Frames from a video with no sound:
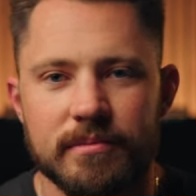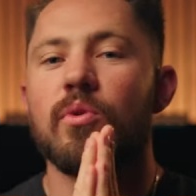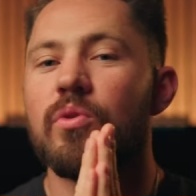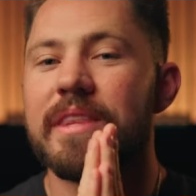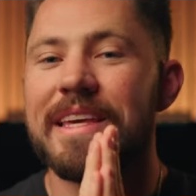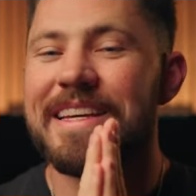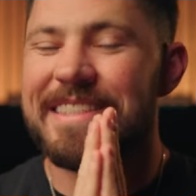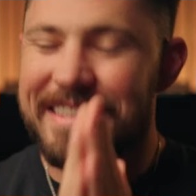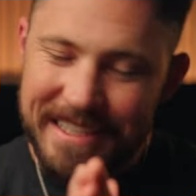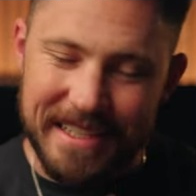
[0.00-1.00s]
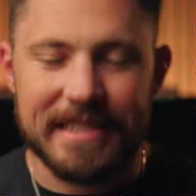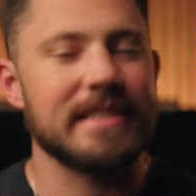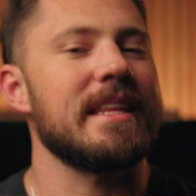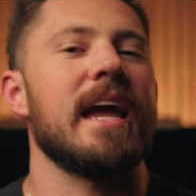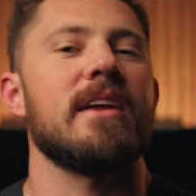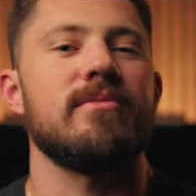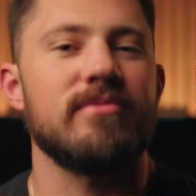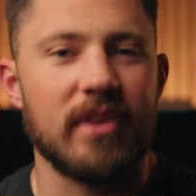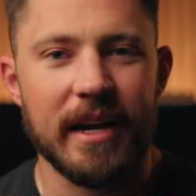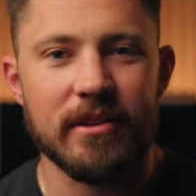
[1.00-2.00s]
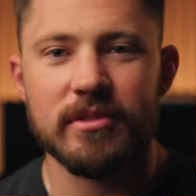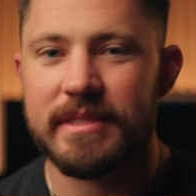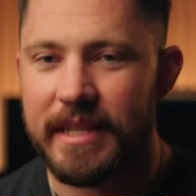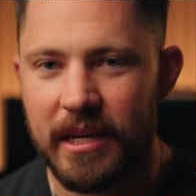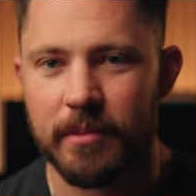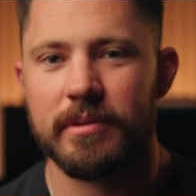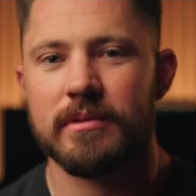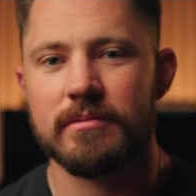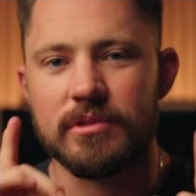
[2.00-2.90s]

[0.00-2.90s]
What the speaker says: For the sixth and final tip,